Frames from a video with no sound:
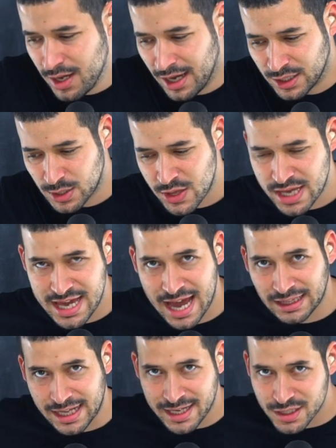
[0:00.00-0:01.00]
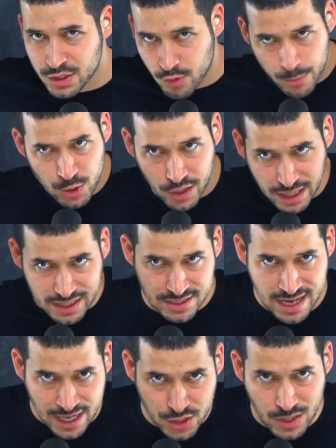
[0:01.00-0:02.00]
And so I think, yeah, letting scripture kind of
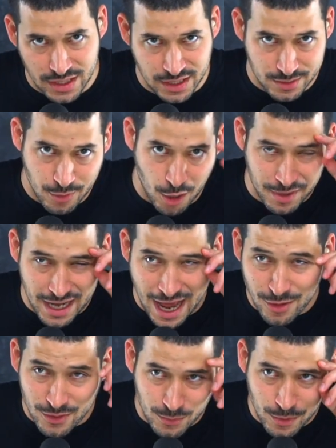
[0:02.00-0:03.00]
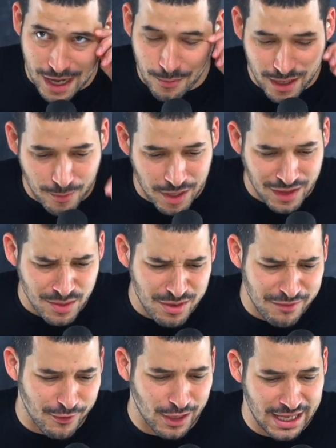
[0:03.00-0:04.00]
saturate this moment. I don't, what I, what I, what I think
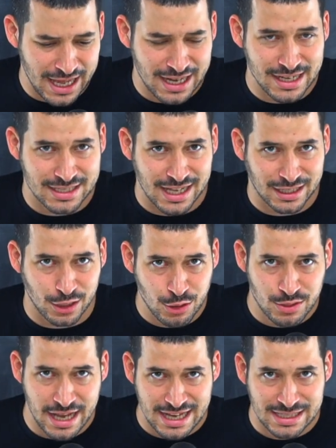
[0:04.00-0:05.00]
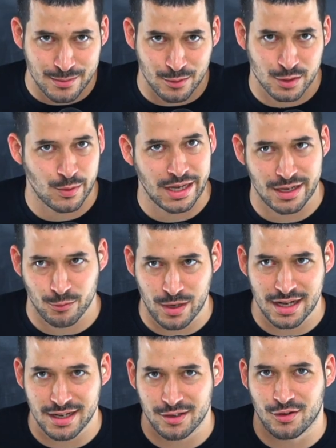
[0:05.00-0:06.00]
we forget is like the New Testament was
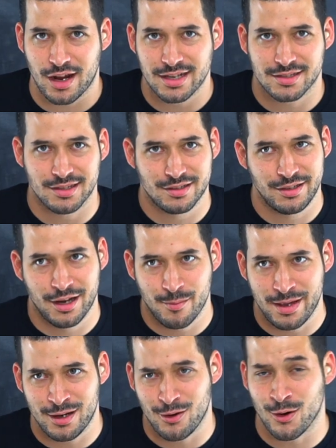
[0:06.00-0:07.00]
written in crisis, you know what I mean?